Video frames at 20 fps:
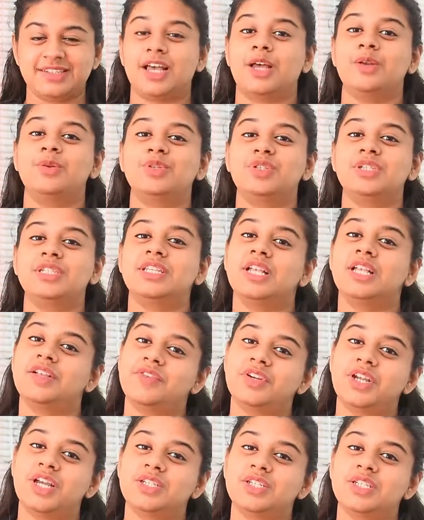Anushan
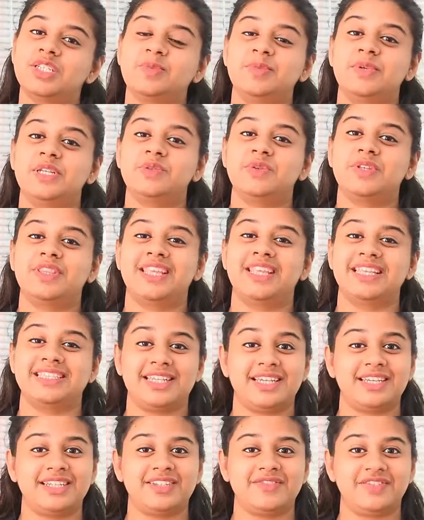Selvarajah speaks with the
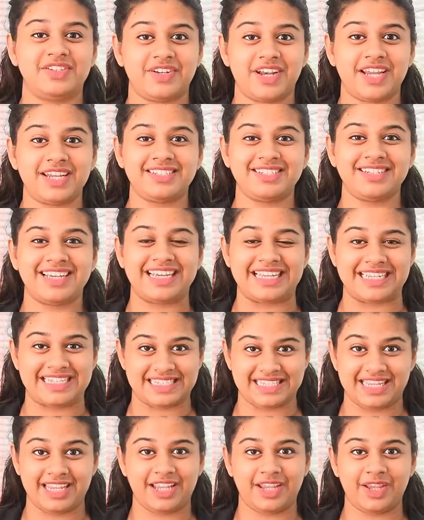Executive Director and
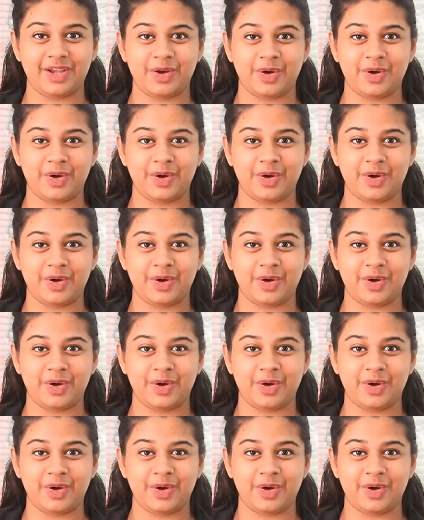CEO